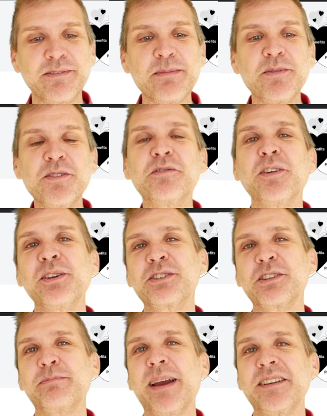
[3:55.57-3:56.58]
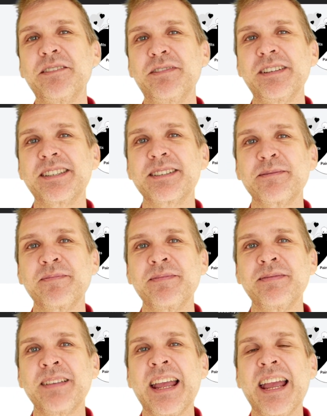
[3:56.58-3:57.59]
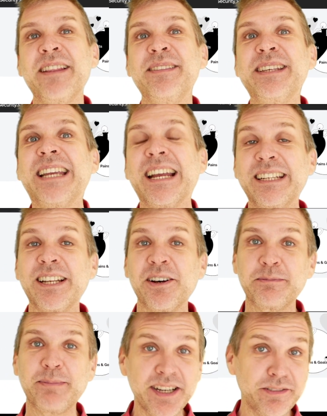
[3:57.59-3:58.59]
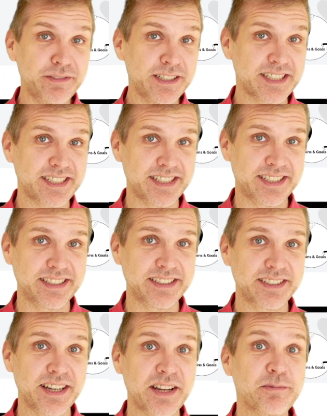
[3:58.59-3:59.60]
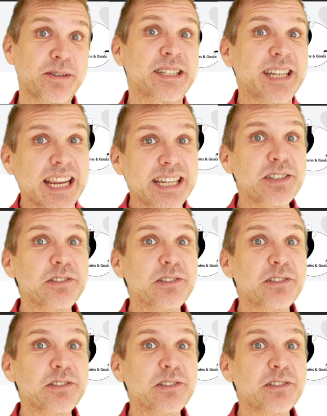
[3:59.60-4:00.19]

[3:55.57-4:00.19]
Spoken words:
move on to benefits. And the Get It Out Benefit Assistant will take you